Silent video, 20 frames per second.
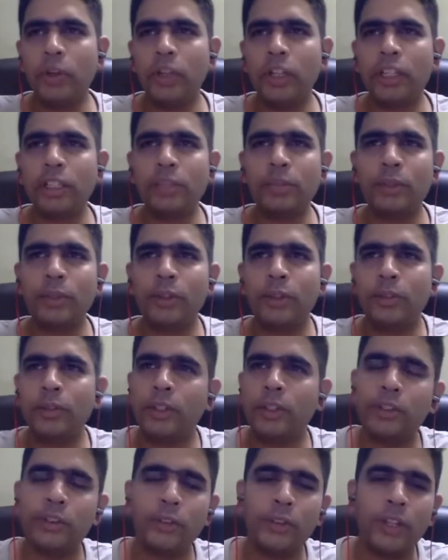on exploring
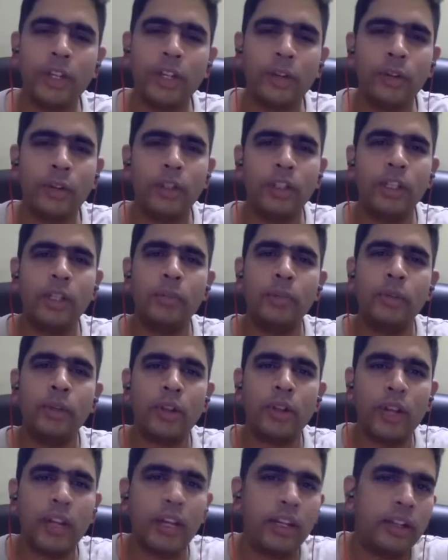because you have to keep your
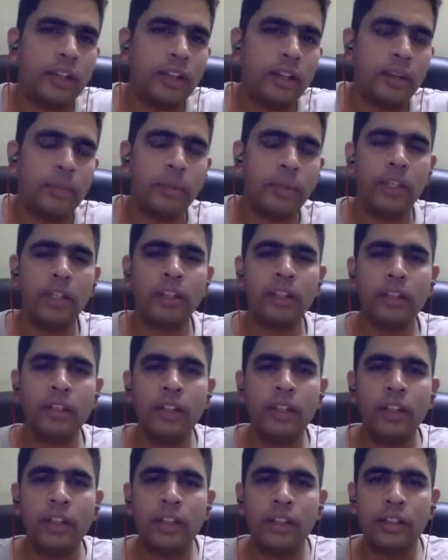client happy,
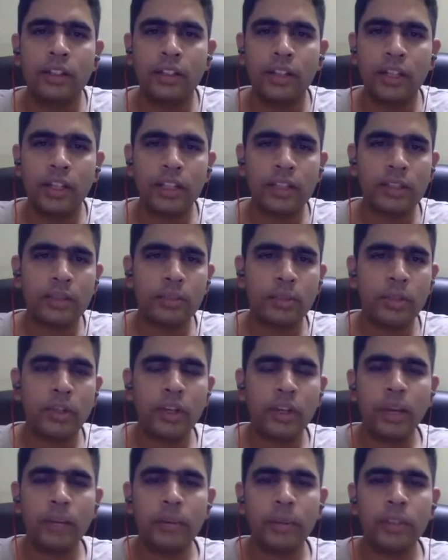the customer
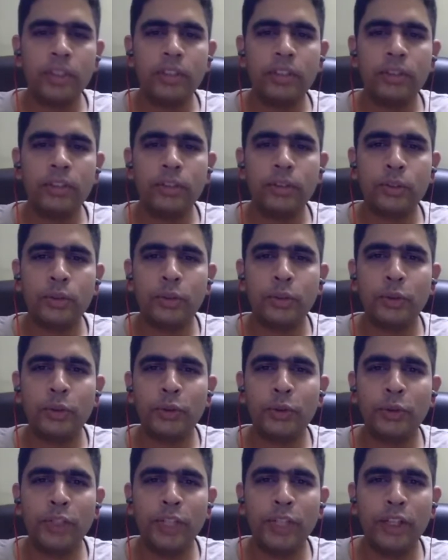happy. So
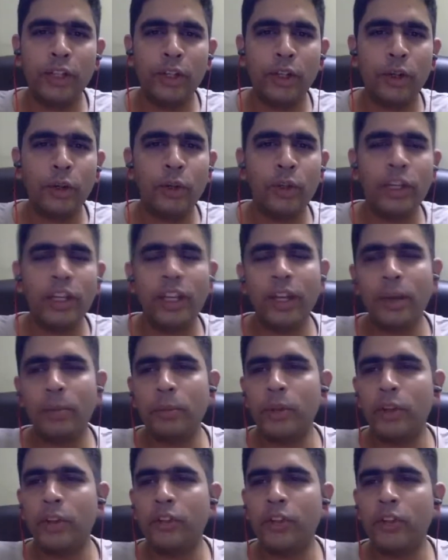they are only
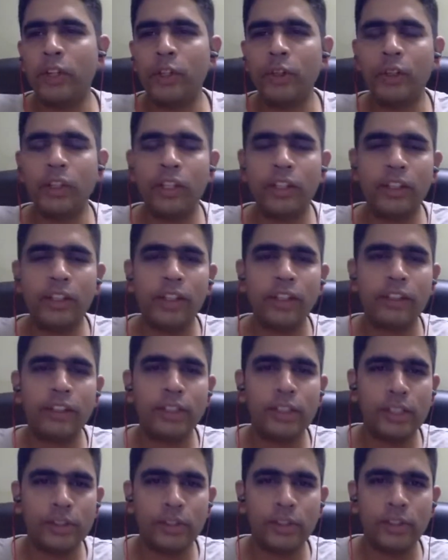happy when you get the
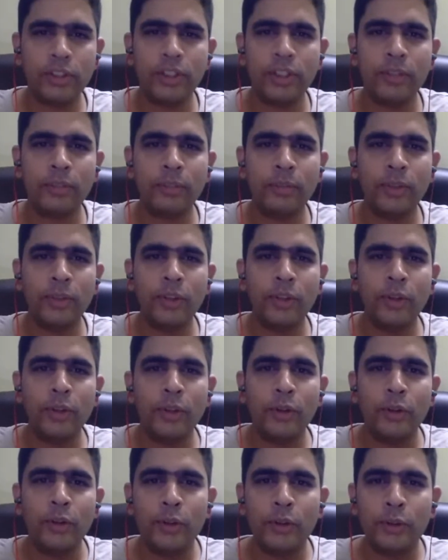results for them.
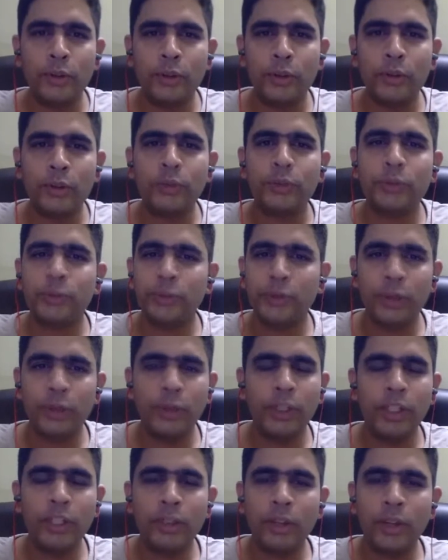So
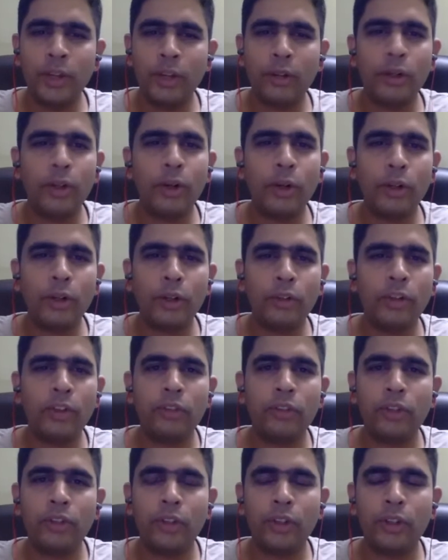you need to have a lot
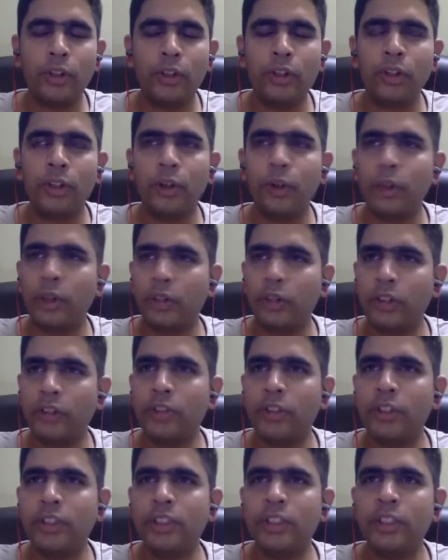of
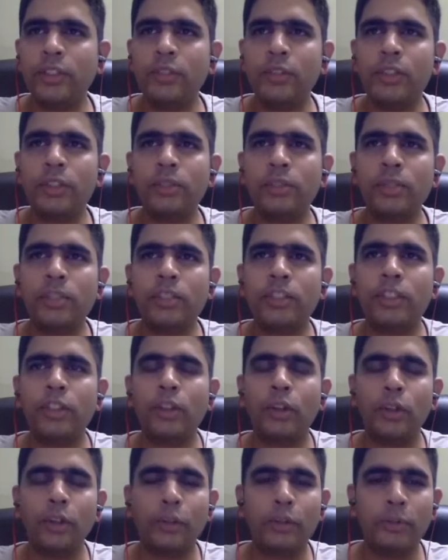efforts in the first place and a
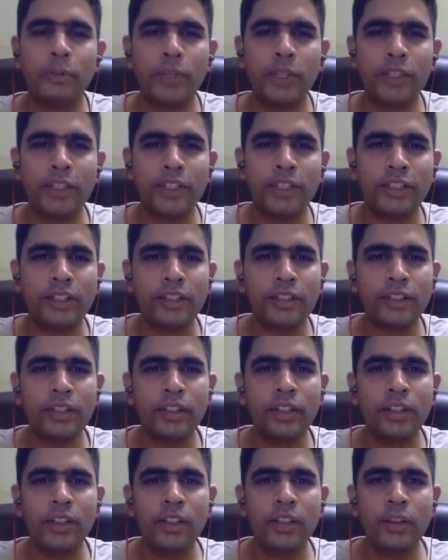lot of patience.
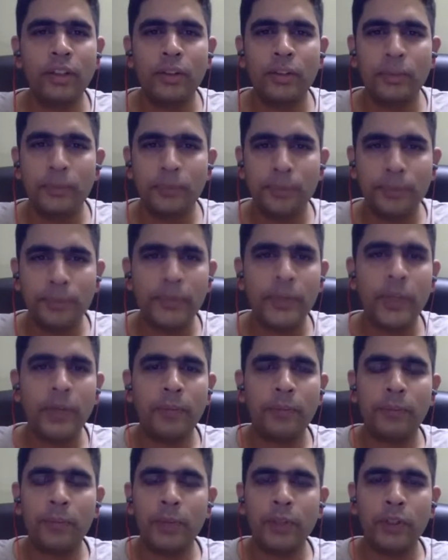Yeah,
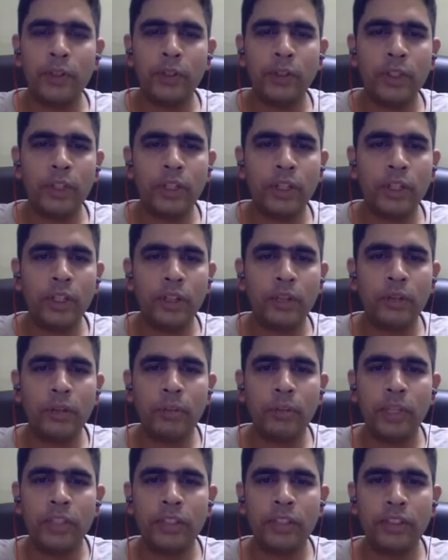you need to have the
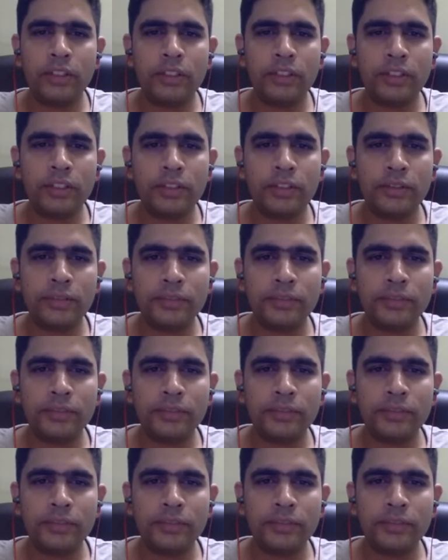patience.